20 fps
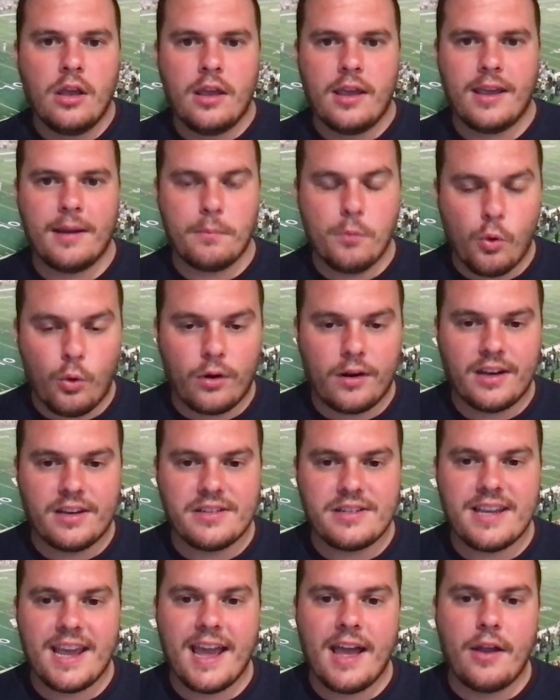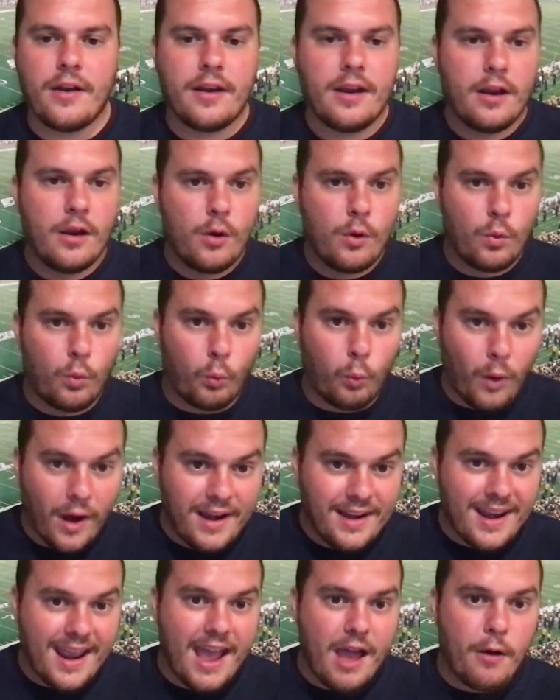in Morgantown,
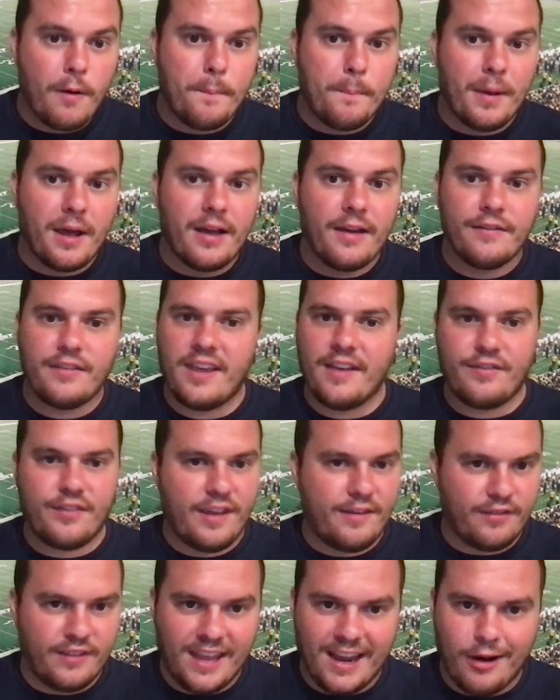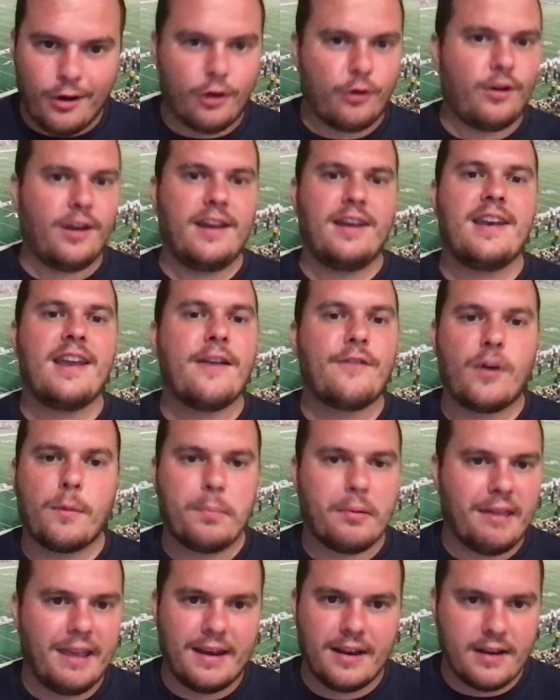right now above. If Garrett Green never
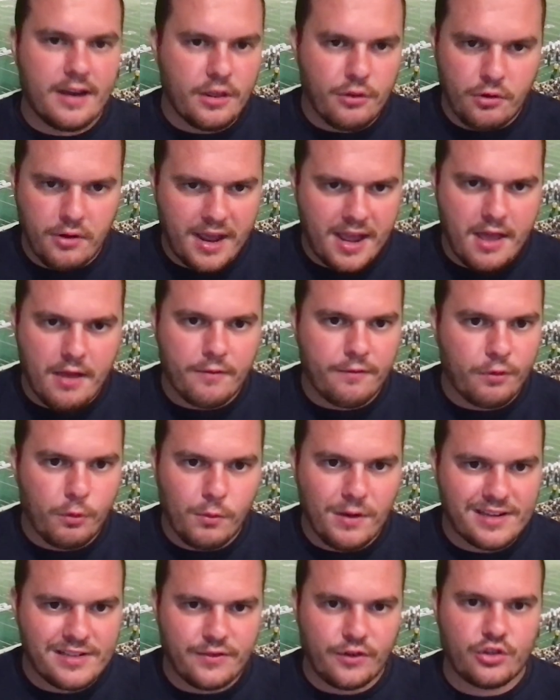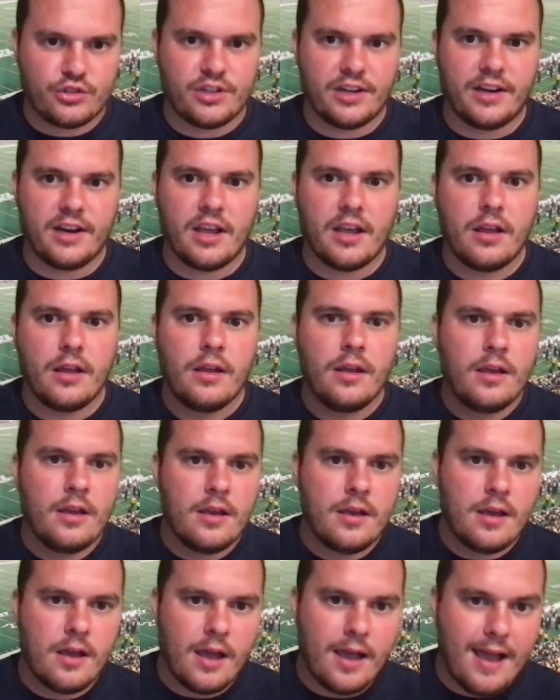played another down for West Virginia,
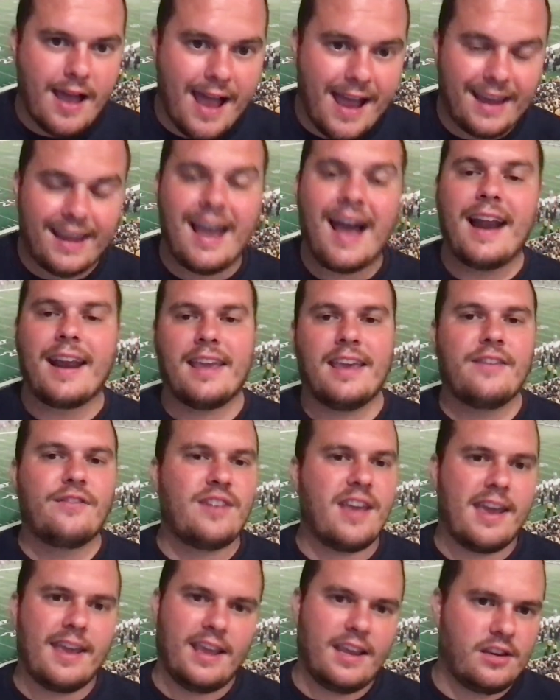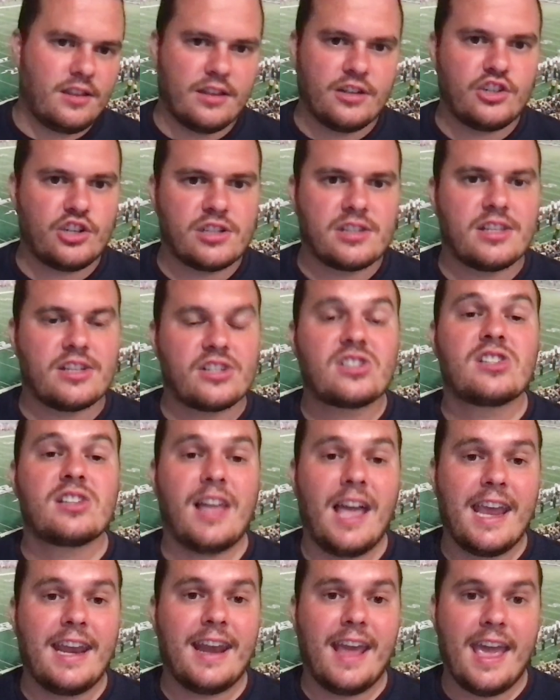I got to give Deggy just the
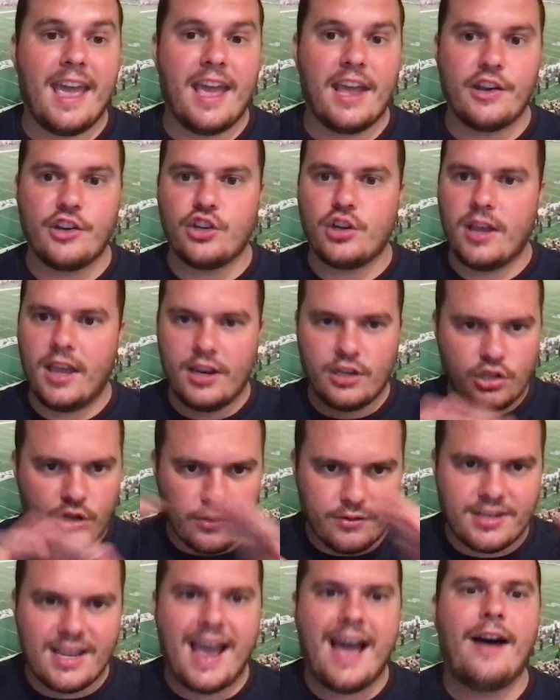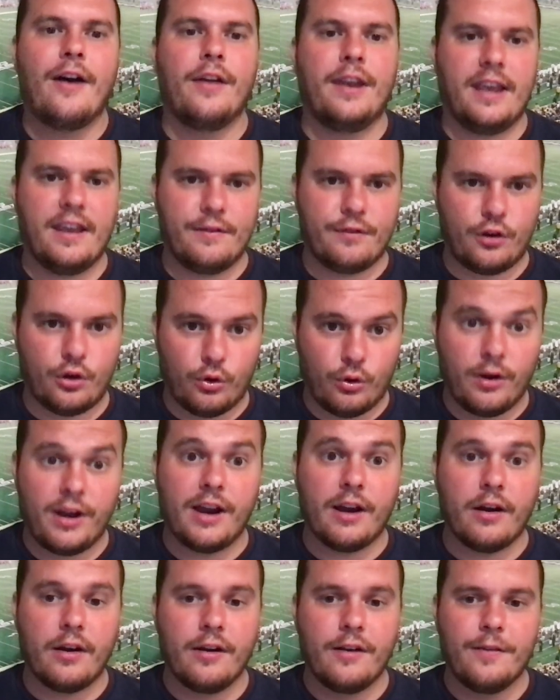slight edge in totality of
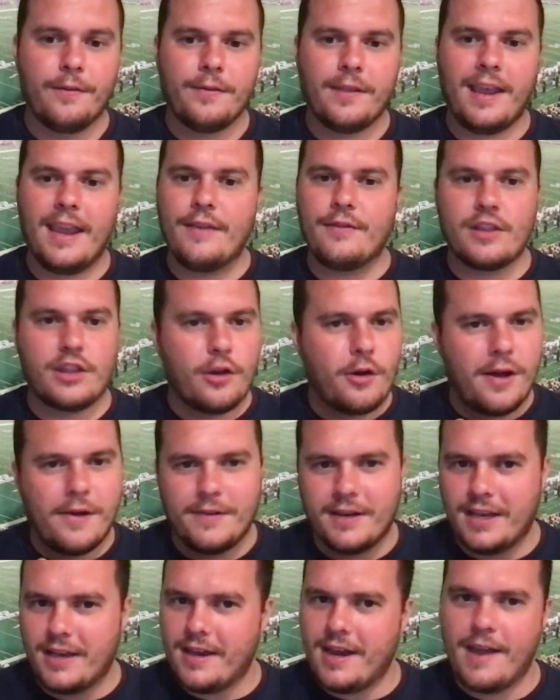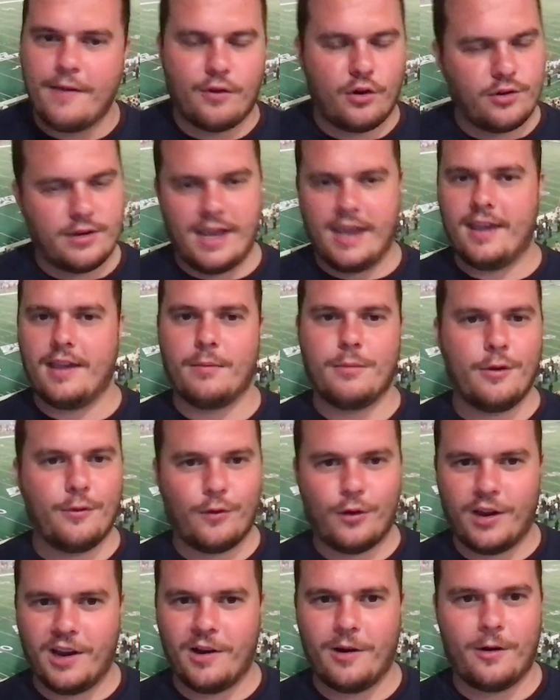career, even though I would never take him
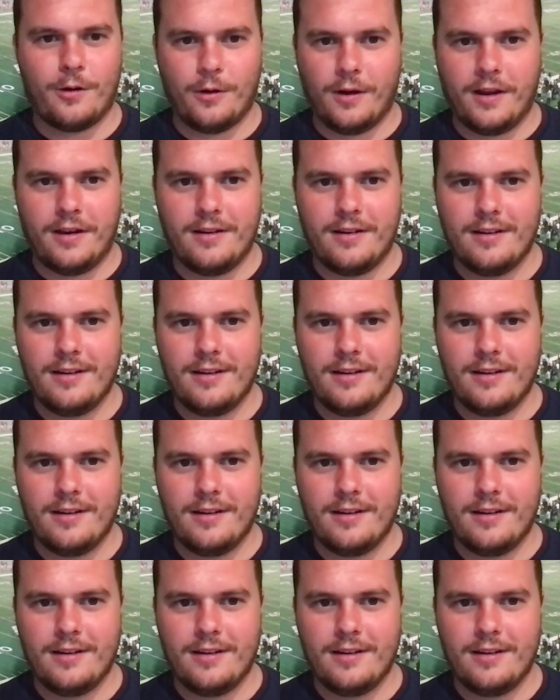over Garrett Green.